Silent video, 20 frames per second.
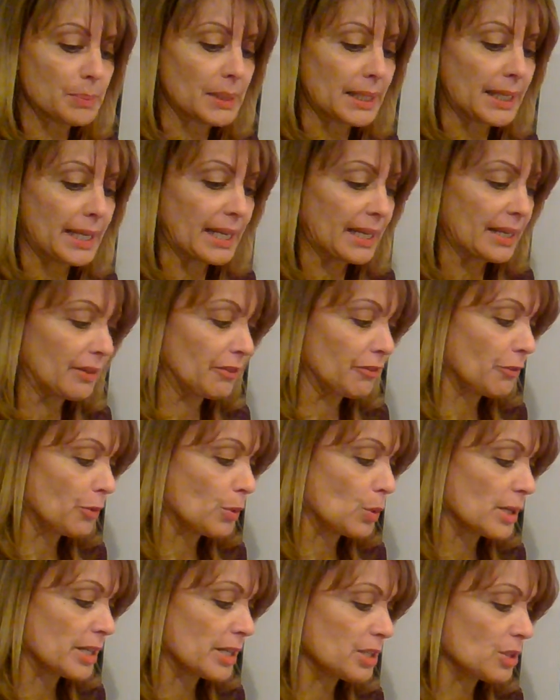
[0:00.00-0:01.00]
plan
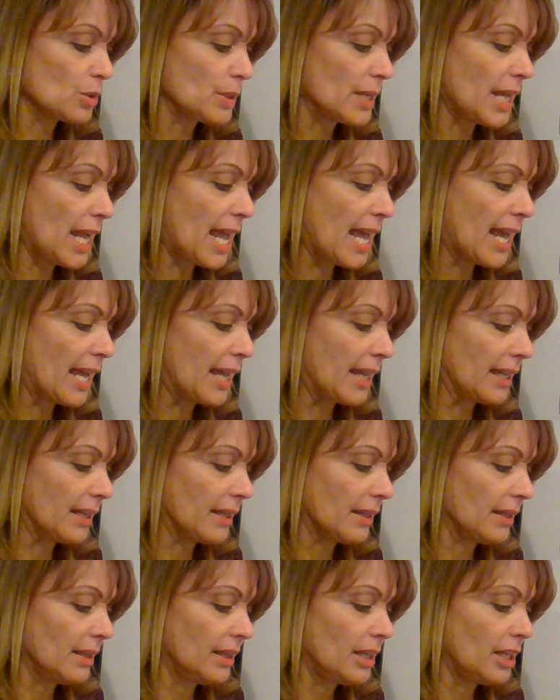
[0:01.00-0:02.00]
for today,
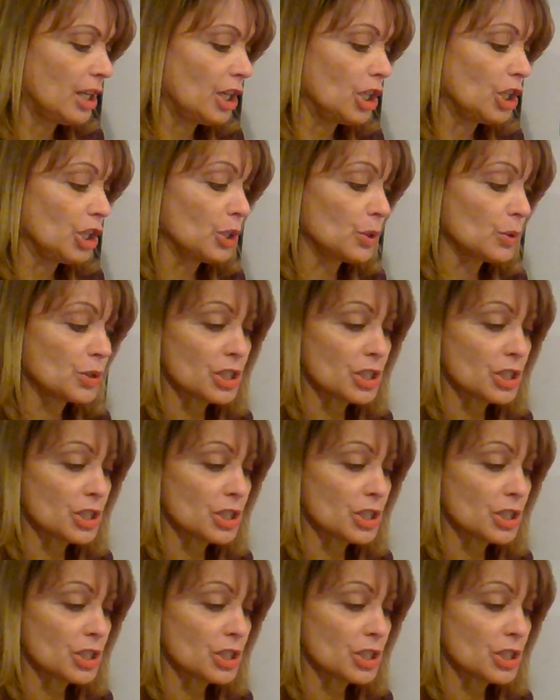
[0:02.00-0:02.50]
you